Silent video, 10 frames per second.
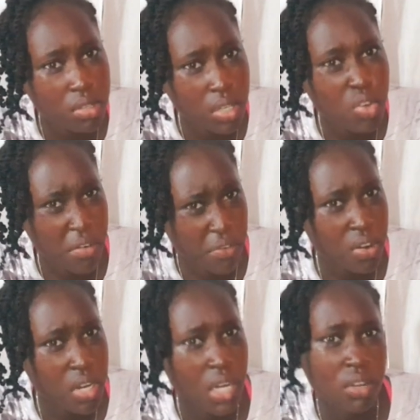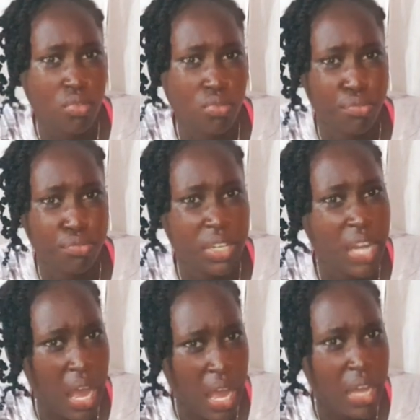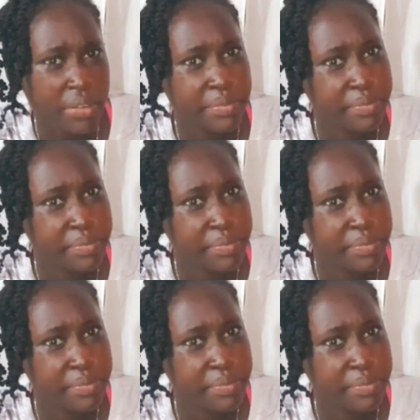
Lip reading: it rough out there, like, rough it hard.